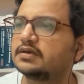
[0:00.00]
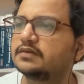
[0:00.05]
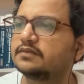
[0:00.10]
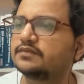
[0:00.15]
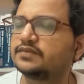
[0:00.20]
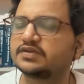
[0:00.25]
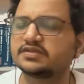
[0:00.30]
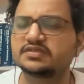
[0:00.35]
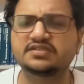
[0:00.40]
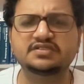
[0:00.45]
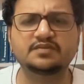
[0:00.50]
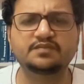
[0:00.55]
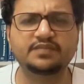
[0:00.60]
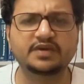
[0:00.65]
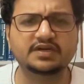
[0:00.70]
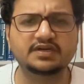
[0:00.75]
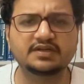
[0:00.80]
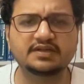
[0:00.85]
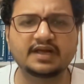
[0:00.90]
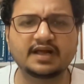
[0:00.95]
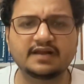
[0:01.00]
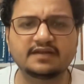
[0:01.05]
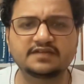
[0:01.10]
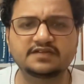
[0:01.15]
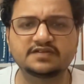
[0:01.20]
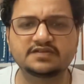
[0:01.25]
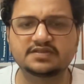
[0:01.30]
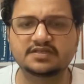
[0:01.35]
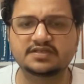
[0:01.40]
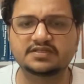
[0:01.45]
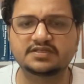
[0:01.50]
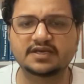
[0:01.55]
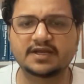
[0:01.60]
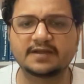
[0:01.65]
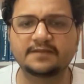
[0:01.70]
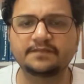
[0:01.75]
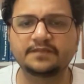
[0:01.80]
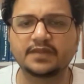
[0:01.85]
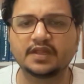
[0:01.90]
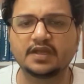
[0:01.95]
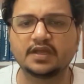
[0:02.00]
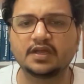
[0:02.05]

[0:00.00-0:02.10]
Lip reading: business impact analysis at time.